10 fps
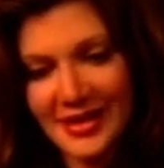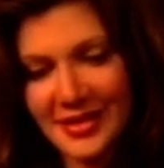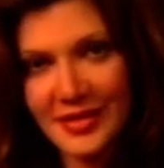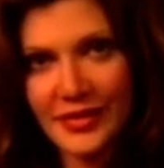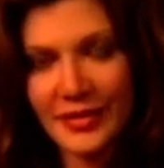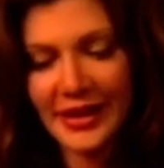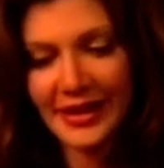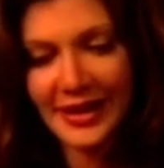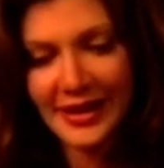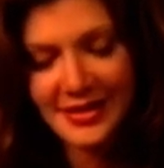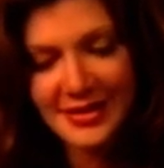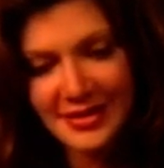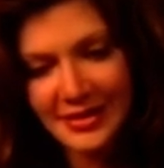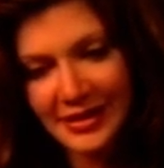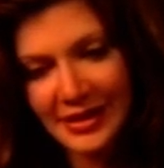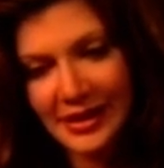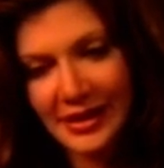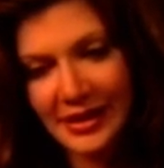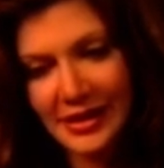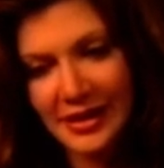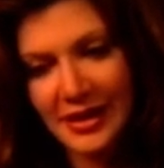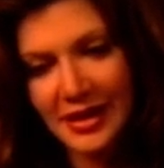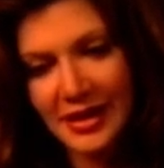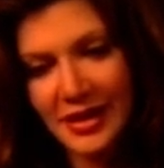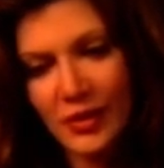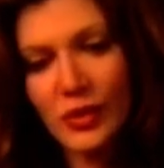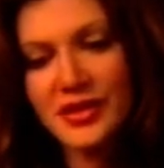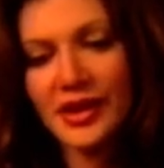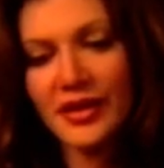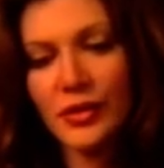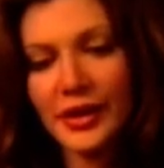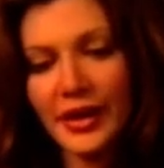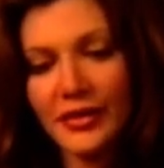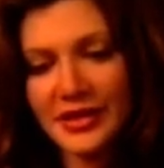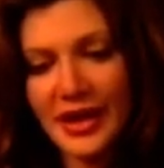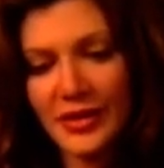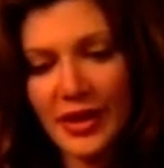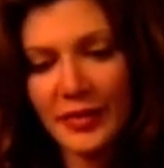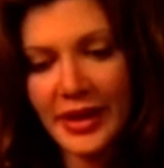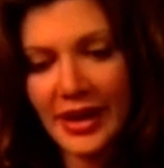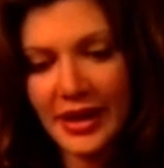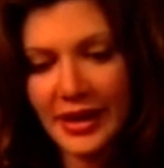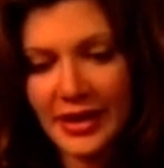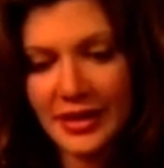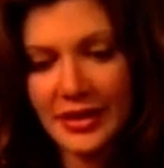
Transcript: is from my anus. Uh, we're sick of working overtime without pay.